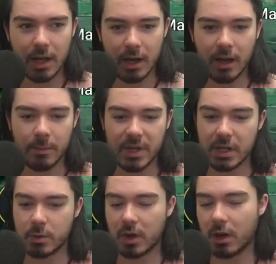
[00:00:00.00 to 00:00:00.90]
um,
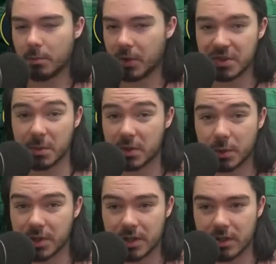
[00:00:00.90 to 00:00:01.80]
because we got multiple
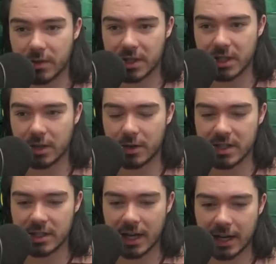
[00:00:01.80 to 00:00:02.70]
sources of the
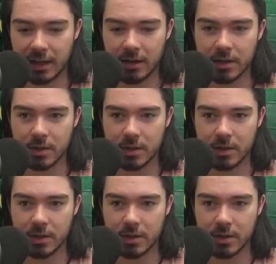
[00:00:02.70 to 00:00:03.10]
decrease attack here